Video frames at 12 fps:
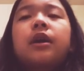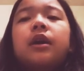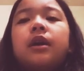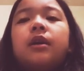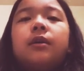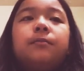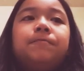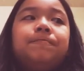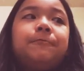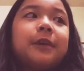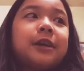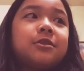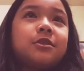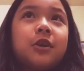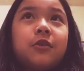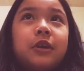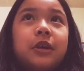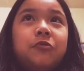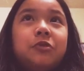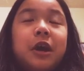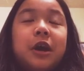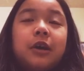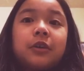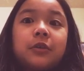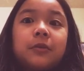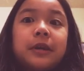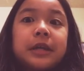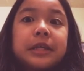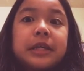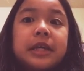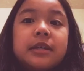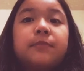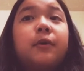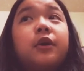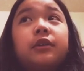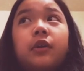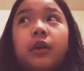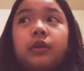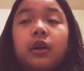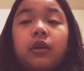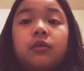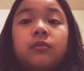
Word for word: to um, just show you the other one. Spoiler alert.